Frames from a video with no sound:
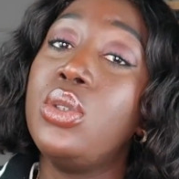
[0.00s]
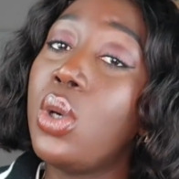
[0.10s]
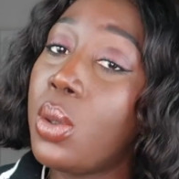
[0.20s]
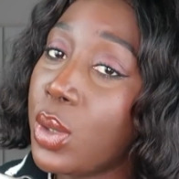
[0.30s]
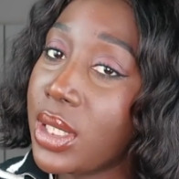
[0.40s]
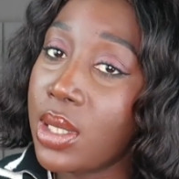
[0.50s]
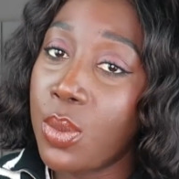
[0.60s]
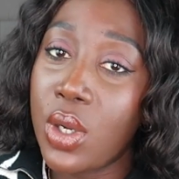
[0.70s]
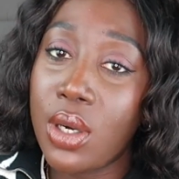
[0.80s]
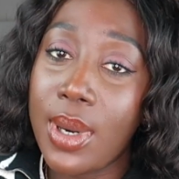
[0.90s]
don't bring
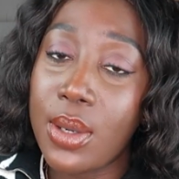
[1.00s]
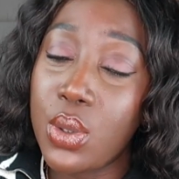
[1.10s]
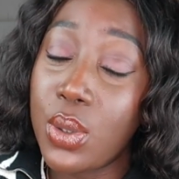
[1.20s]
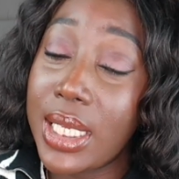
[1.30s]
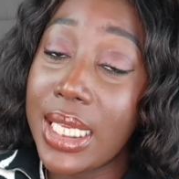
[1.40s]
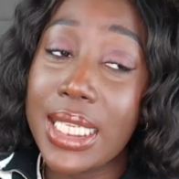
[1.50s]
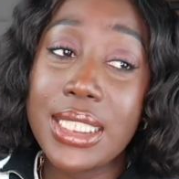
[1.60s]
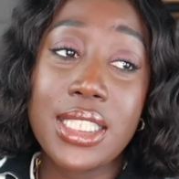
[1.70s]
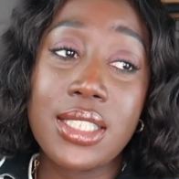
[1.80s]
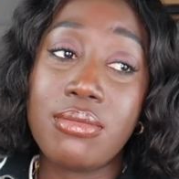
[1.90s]
someone around your
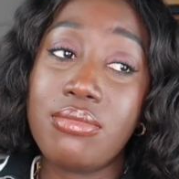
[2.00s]
kids